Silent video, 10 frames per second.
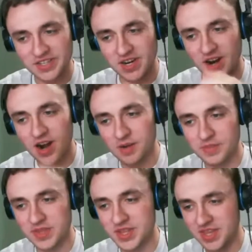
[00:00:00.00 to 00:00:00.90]
your arm,
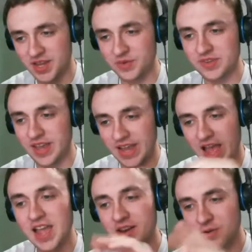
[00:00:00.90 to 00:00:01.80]
and the thing was like,
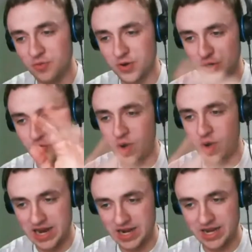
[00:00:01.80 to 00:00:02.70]
"I know what you
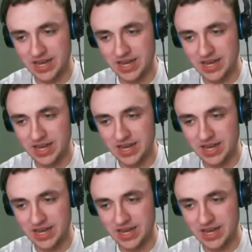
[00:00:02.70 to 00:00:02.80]
want. You